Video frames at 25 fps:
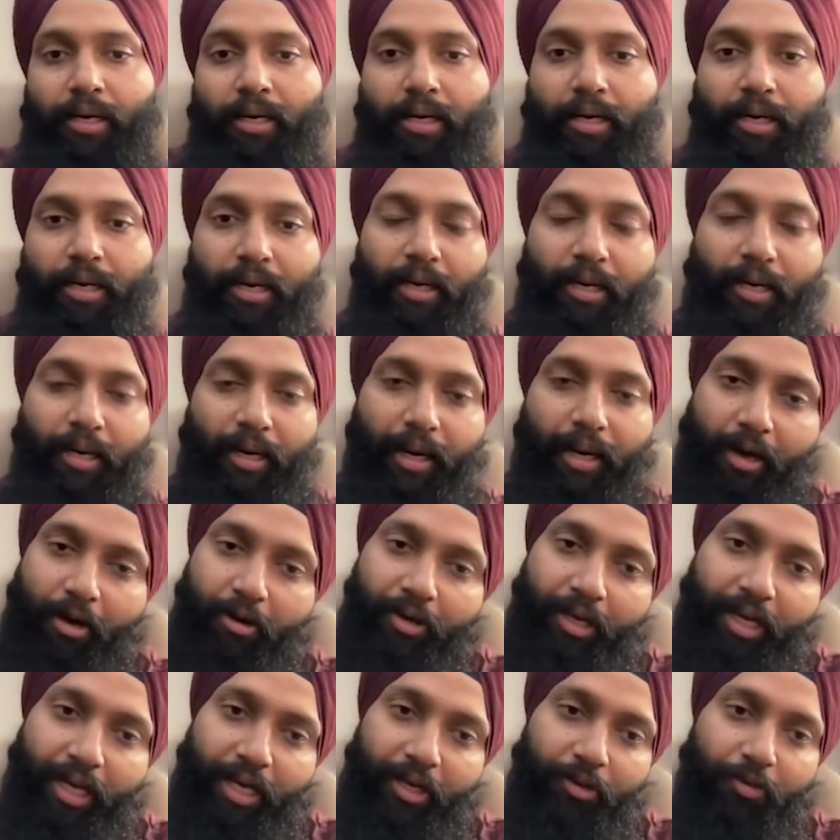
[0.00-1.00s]
Now,
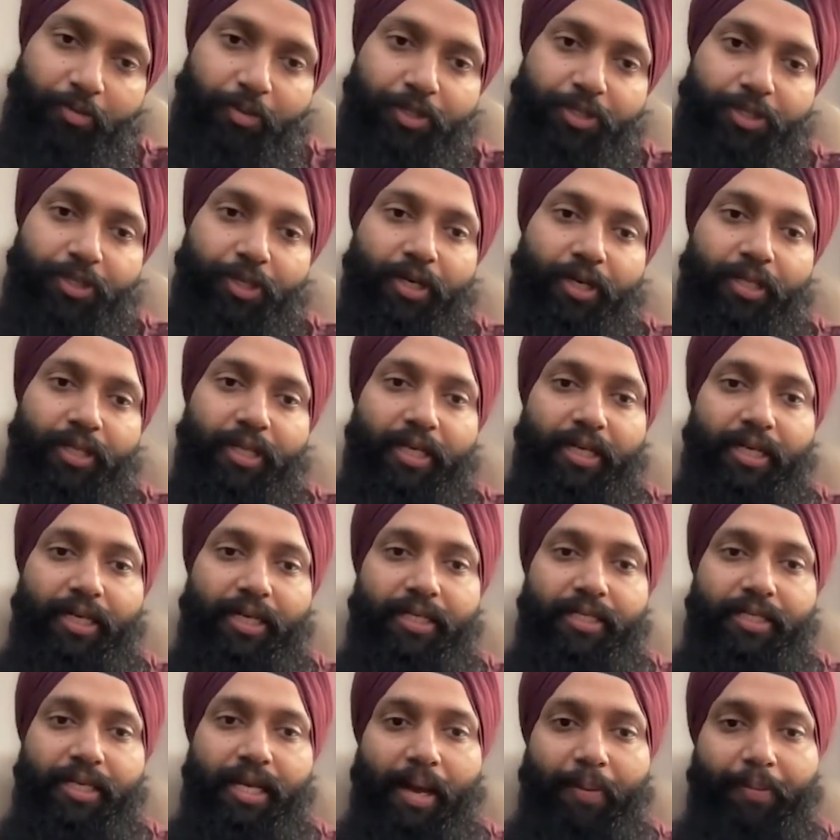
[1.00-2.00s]
can you be sure that he
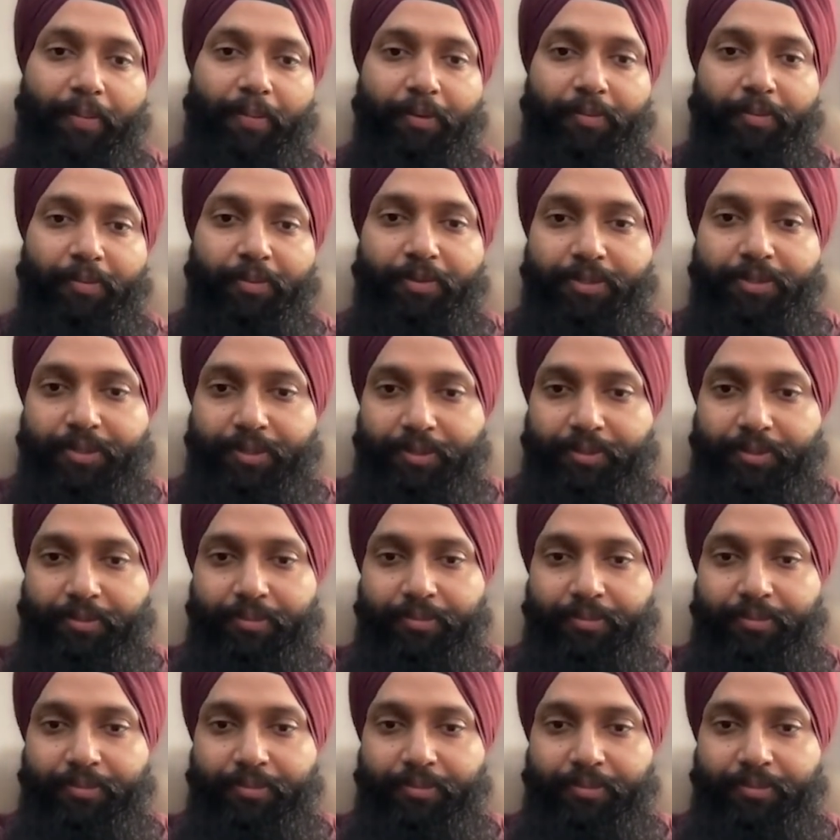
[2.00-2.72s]
is a happy person?